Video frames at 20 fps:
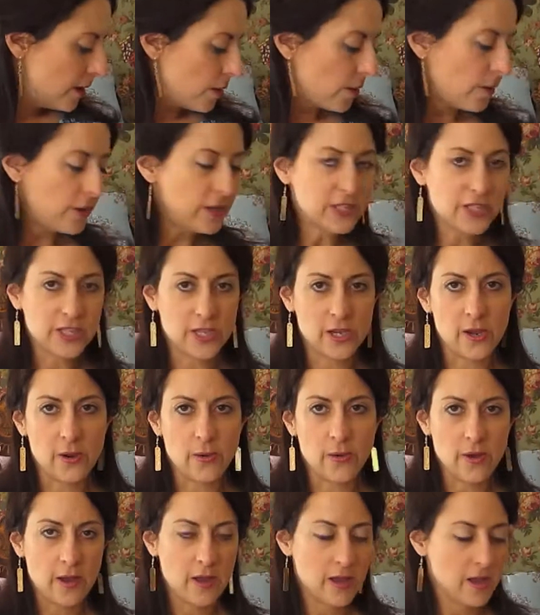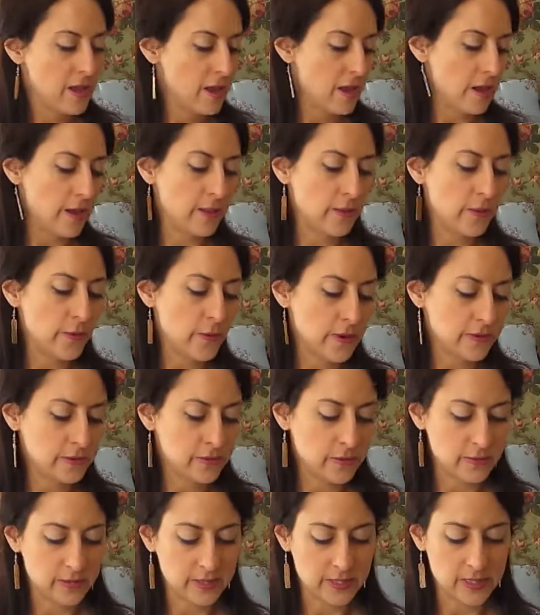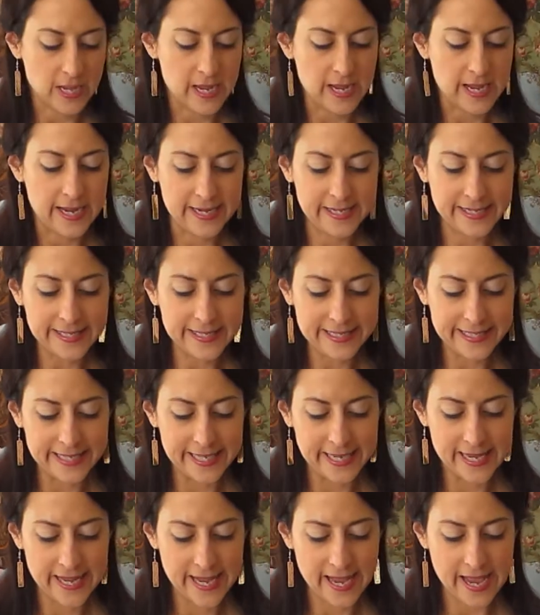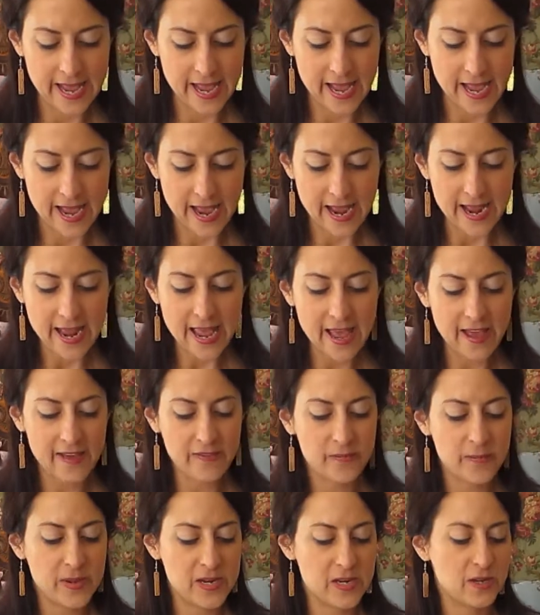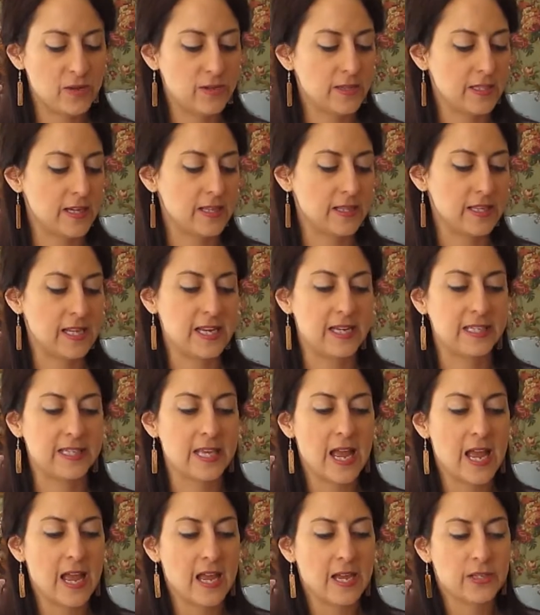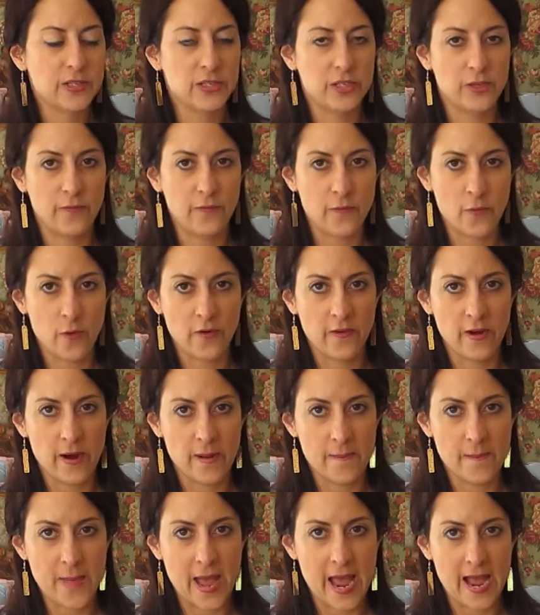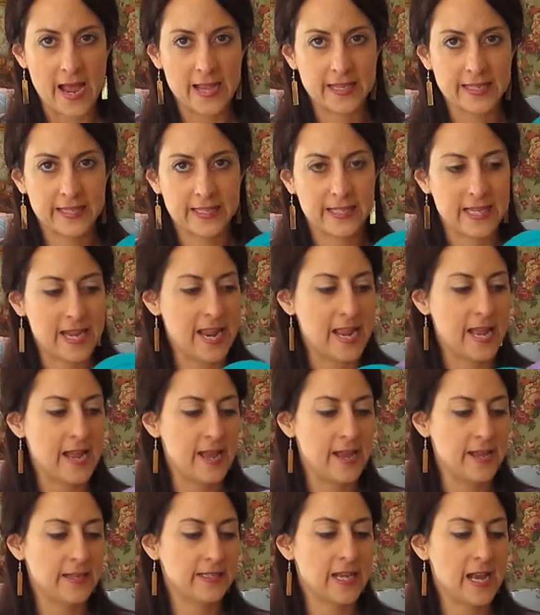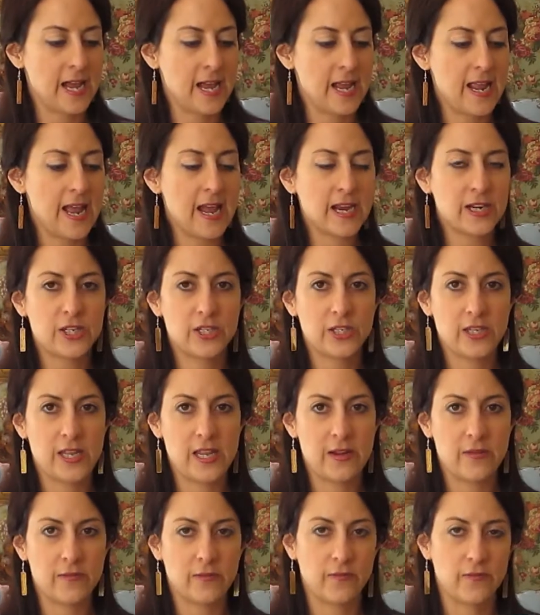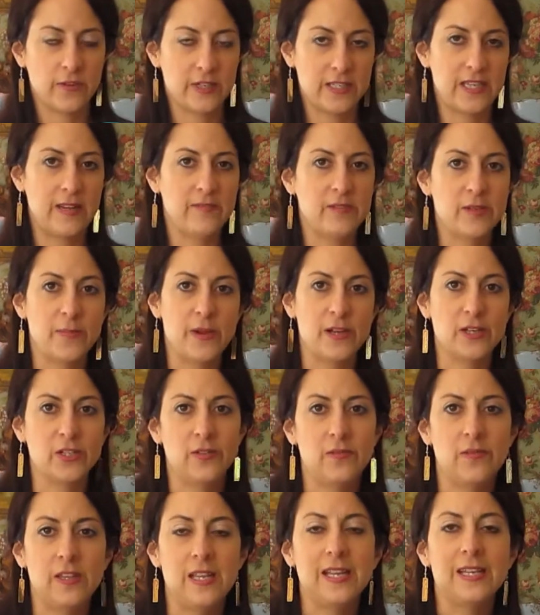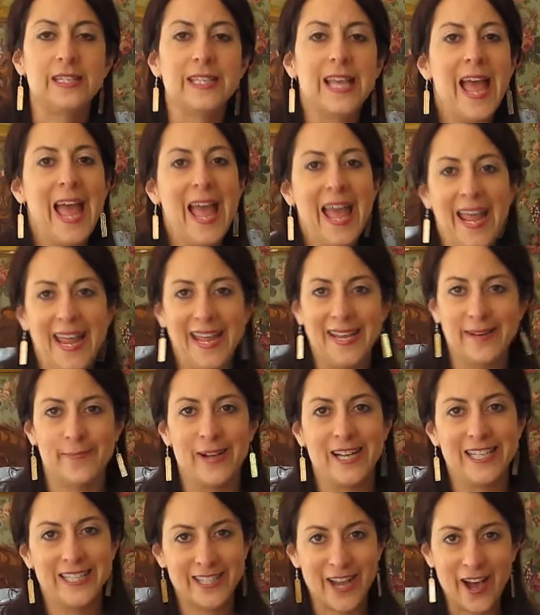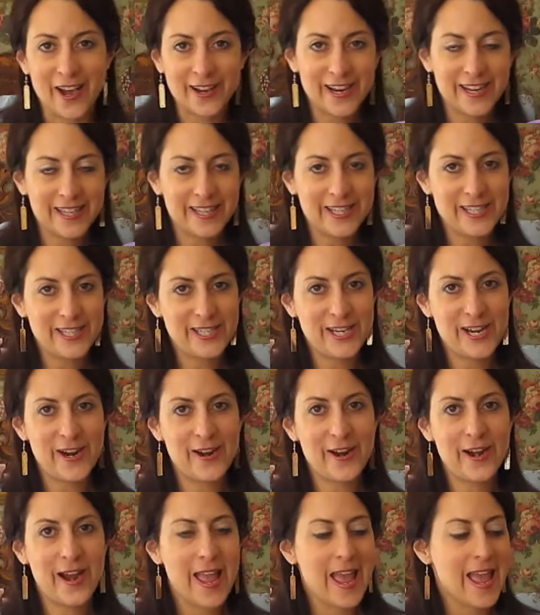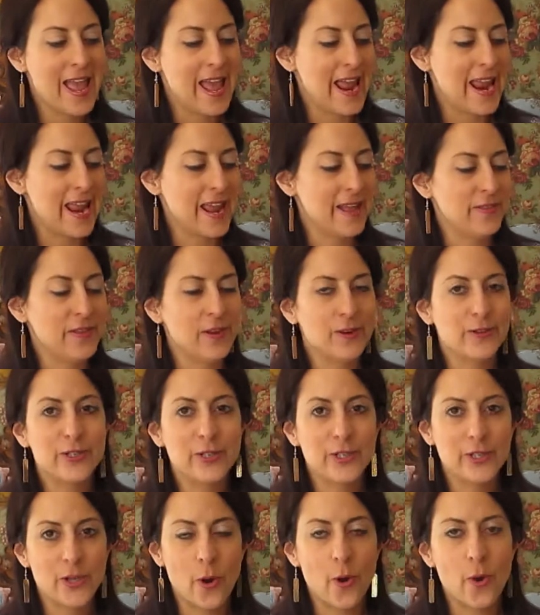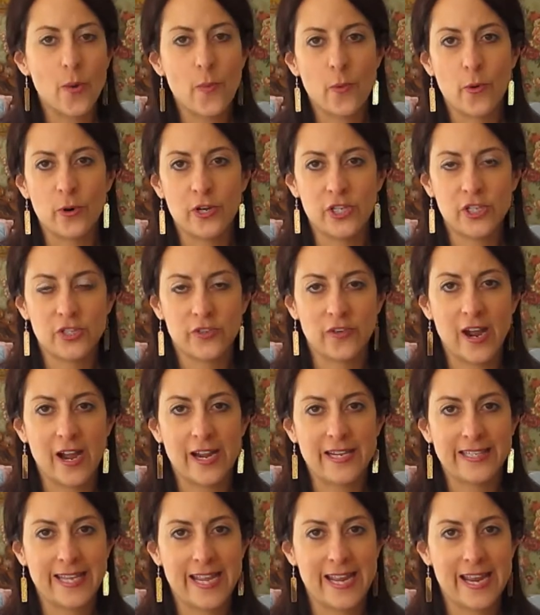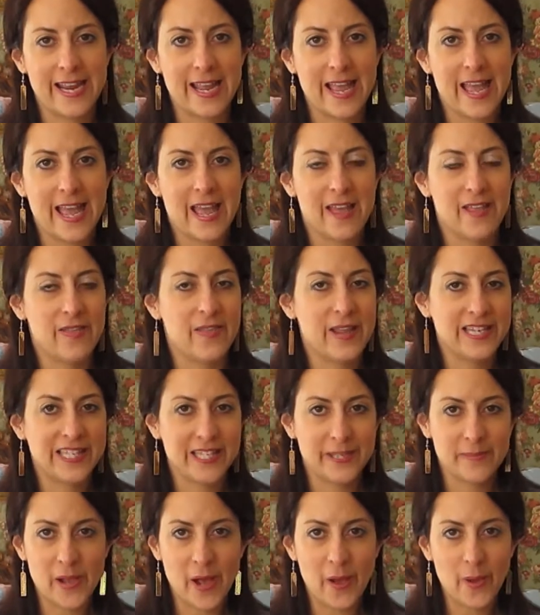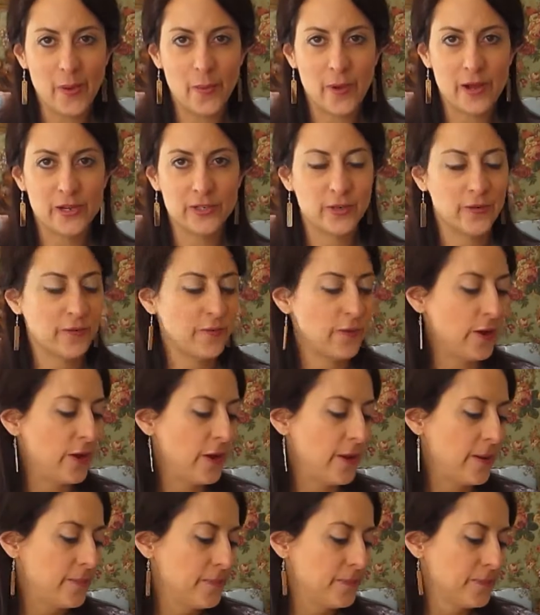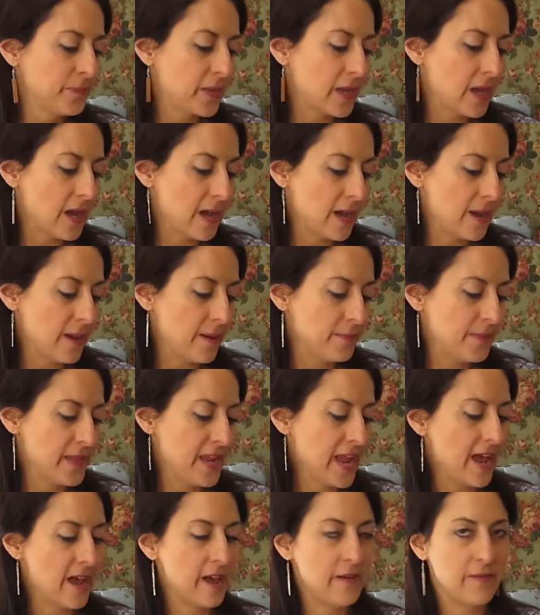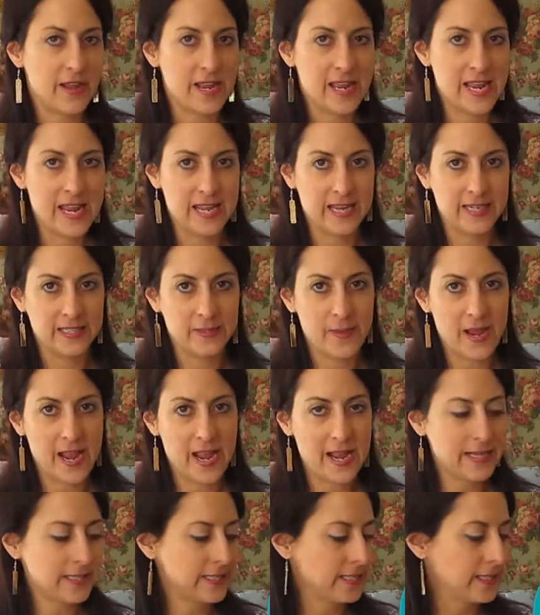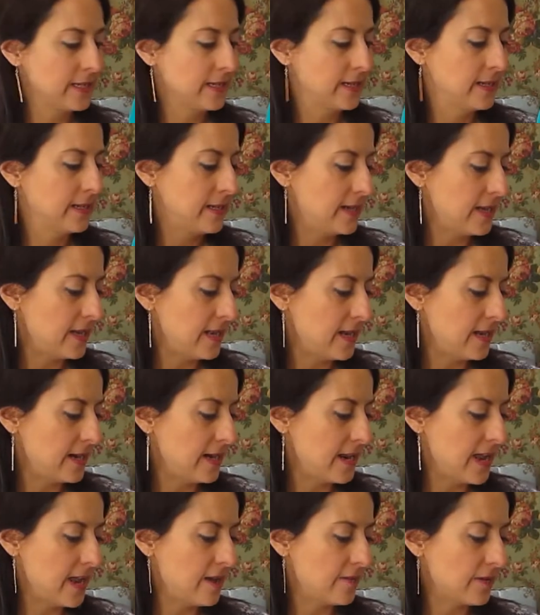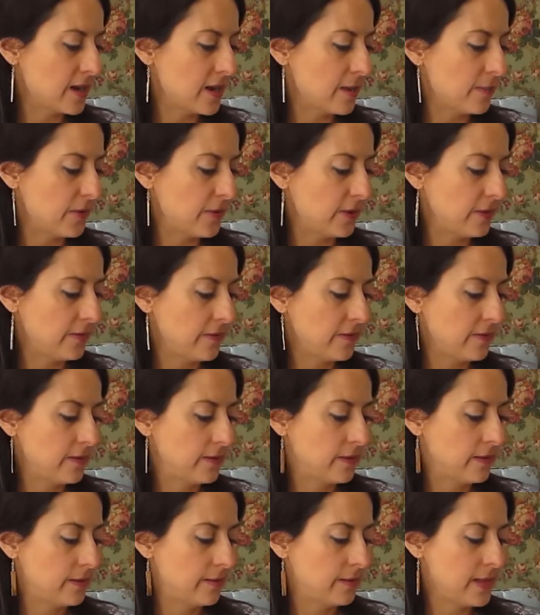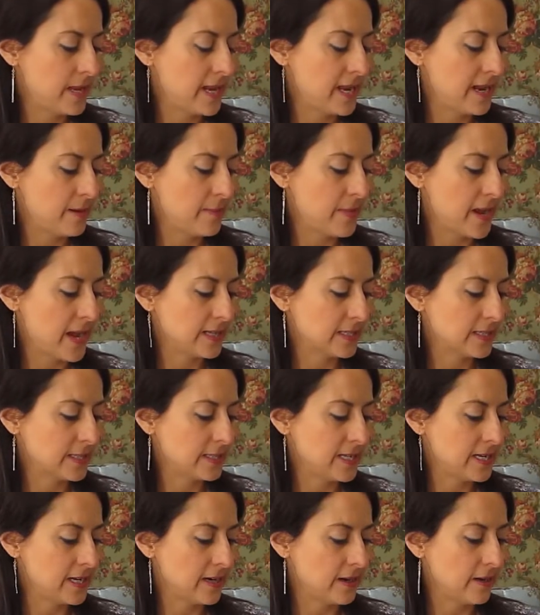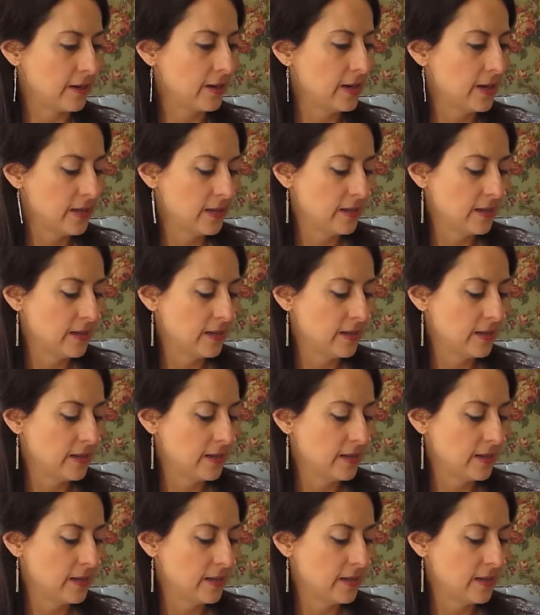Also, along those lines, I have been using these Sephora masks, and I actually received a bunch of these in my stocking this year, and they're so moisturizing. They smell wonderful. Um, they have a hand mask, and I have a couple of hand masks here.